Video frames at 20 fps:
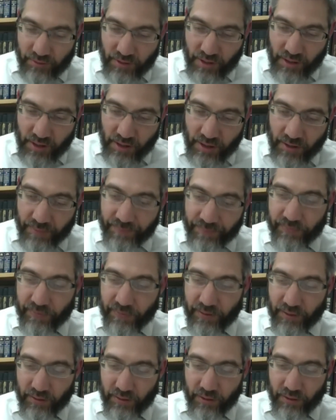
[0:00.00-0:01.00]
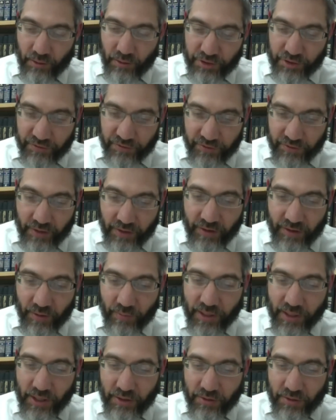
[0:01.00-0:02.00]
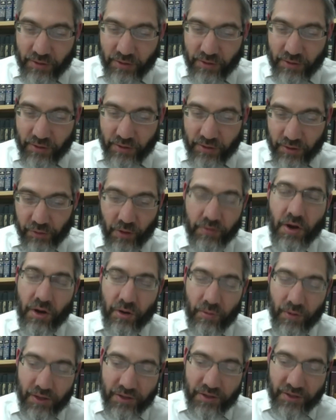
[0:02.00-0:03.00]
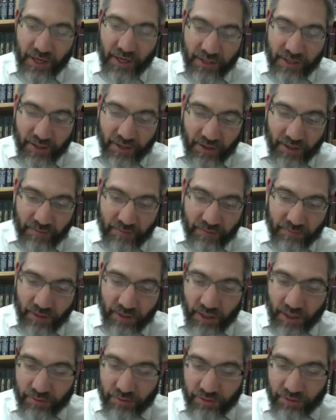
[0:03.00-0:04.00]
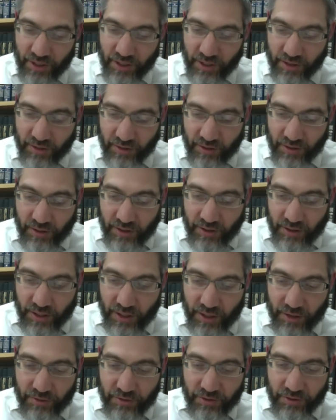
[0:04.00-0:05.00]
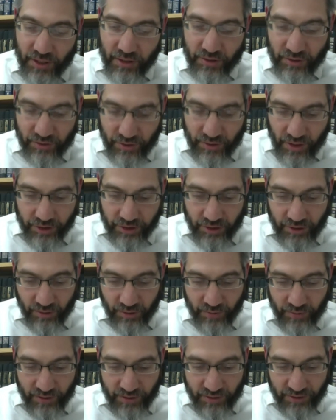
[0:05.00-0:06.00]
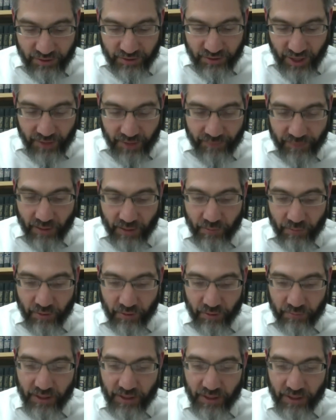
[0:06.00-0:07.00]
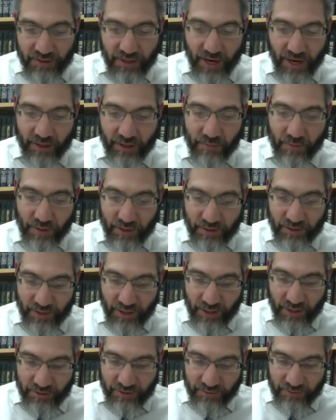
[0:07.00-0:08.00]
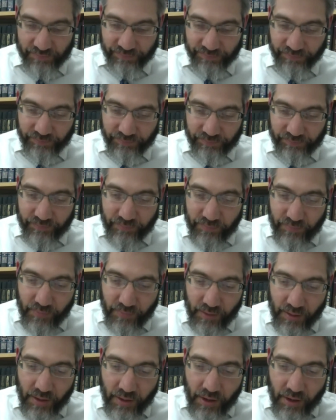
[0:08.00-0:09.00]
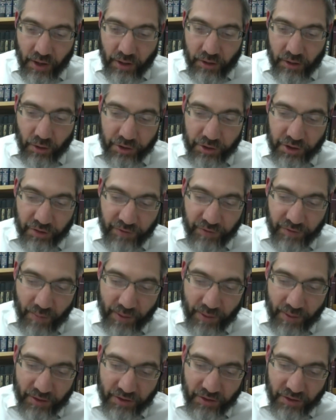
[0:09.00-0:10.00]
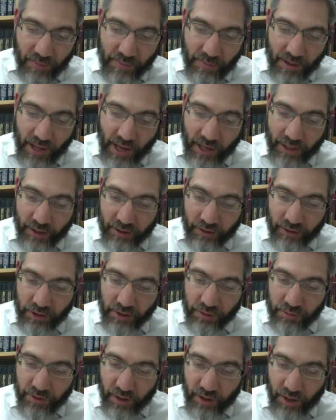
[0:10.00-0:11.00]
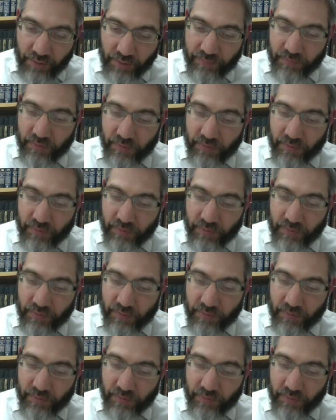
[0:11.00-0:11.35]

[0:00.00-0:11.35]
Yehoshaphat that when he took the throne, what does it say he did? An interesting discussion there. What does it say? I want to read exactly what it says. Yehoshaphat ben Asa malach el Yehuda